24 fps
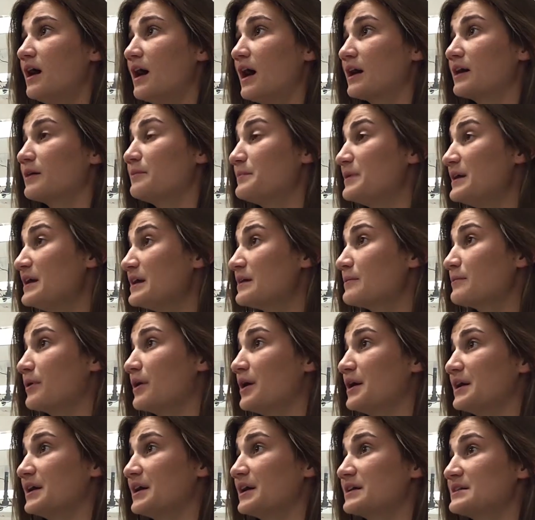A competing
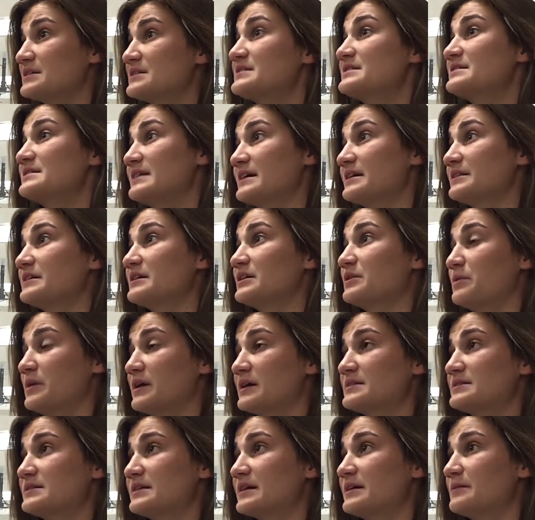product, the Stanley
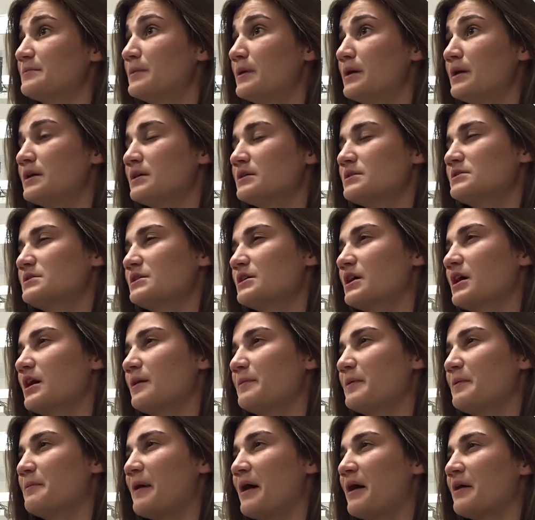Quick-Sip, took up
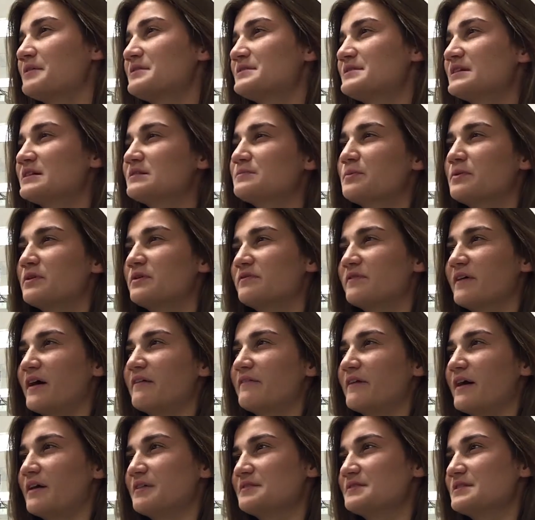about 6.5
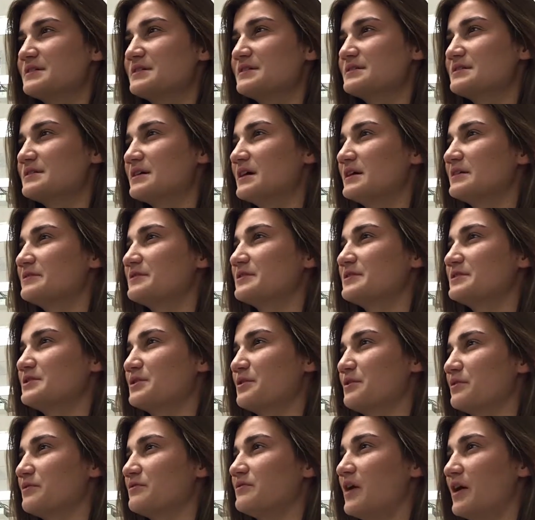ounces of their
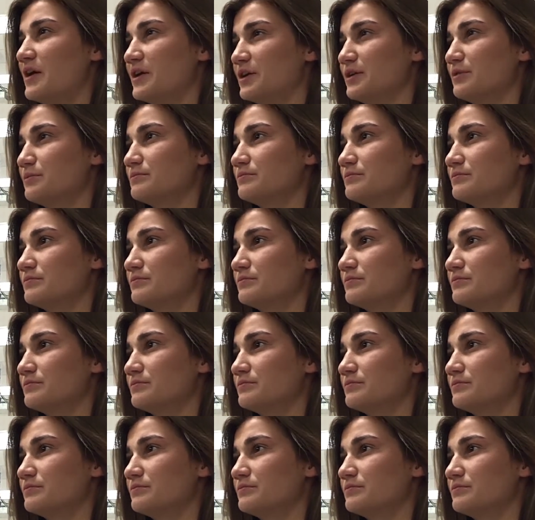total volume.